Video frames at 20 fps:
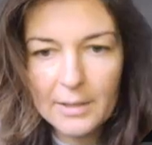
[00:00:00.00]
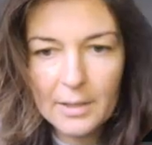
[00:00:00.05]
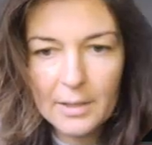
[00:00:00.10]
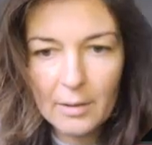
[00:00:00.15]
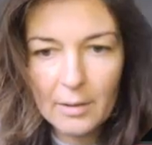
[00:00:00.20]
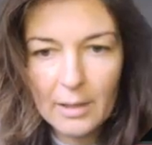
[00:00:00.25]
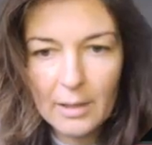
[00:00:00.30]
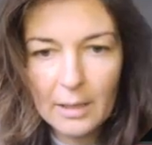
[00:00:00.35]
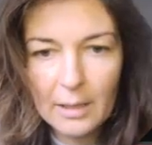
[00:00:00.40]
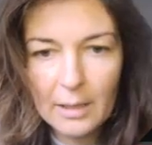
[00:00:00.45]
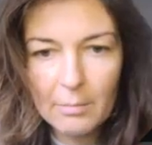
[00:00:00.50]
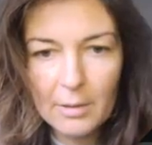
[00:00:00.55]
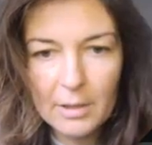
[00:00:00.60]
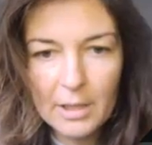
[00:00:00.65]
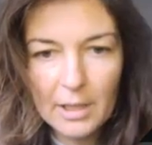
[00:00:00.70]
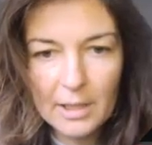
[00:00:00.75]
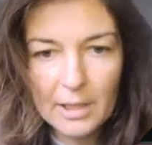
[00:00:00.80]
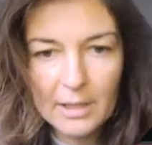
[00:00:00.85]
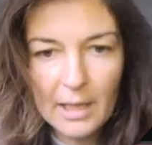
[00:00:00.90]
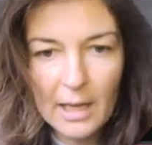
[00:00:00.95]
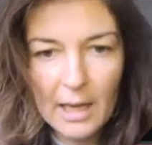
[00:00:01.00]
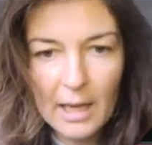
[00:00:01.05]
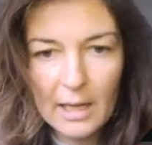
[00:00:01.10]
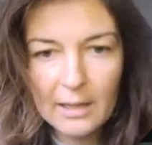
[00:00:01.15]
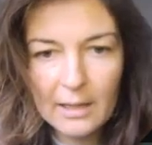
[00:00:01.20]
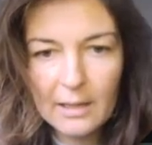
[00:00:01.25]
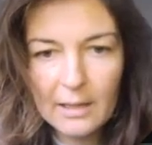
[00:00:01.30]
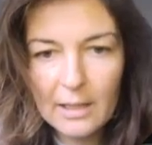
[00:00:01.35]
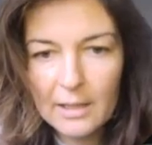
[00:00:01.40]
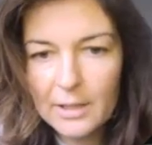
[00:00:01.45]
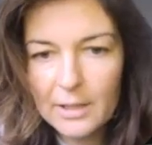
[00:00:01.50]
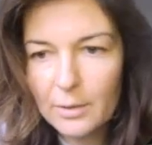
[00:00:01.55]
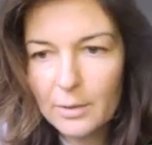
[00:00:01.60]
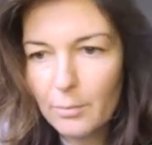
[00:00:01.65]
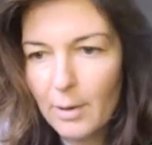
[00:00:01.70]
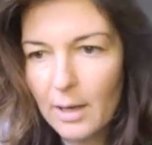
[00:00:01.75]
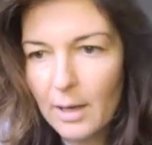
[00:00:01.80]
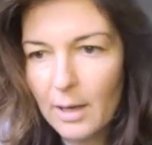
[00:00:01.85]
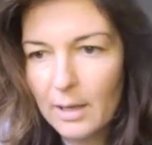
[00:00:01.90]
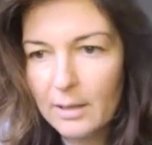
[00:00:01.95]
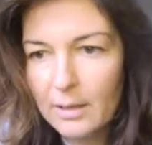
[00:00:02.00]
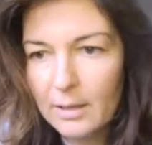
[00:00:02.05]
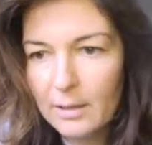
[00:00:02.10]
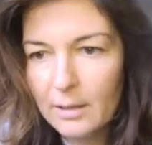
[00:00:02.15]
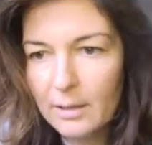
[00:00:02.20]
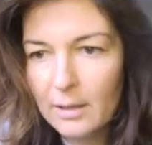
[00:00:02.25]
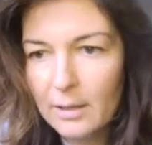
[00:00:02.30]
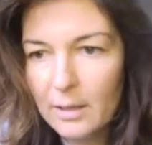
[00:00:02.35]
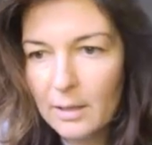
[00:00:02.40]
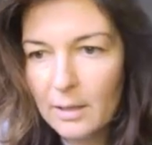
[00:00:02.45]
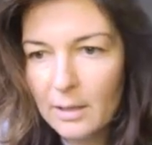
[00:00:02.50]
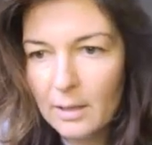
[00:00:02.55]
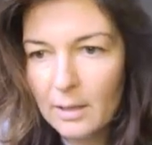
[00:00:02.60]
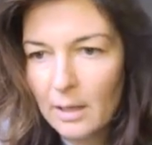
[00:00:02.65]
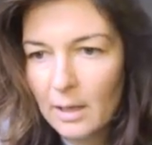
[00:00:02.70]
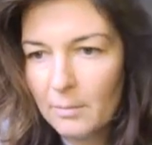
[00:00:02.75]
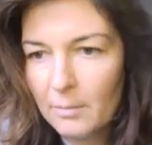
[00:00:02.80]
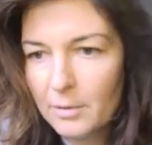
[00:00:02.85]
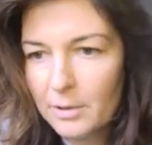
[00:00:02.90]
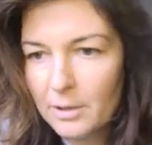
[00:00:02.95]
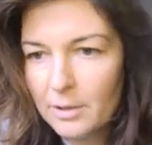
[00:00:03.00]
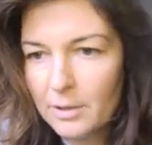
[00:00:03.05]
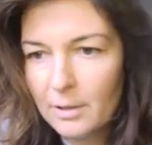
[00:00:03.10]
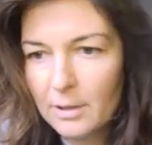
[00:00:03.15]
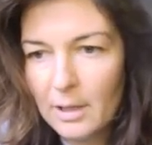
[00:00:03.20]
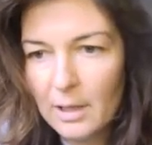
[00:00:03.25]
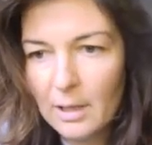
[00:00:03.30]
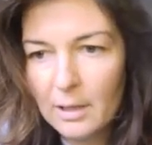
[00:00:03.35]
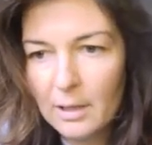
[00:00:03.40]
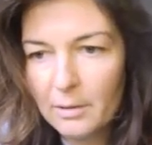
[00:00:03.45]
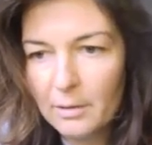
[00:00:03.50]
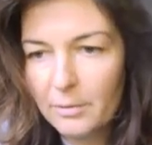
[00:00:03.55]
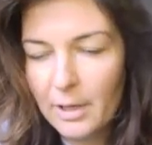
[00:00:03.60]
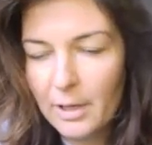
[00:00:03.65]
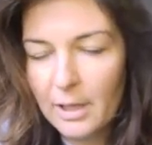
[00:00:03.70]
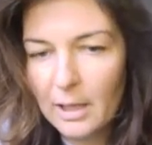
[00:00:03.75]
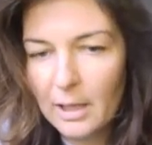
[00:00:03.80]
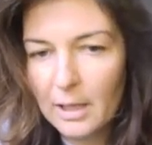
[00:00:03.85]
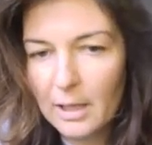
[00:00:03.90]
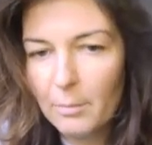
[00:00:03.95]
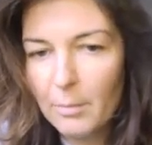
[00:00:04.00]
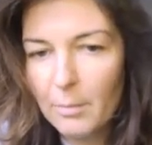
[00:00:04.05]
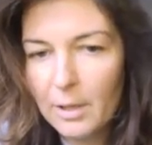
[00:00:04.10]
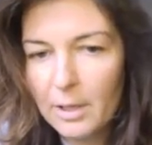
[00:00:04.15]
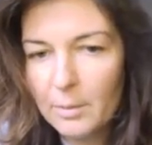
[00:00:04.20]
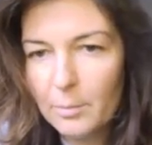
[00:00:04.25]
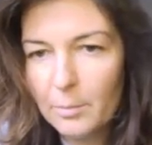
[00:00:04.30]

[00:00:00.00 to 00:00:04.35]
so let me just add this one. I'm just gonna create like a mini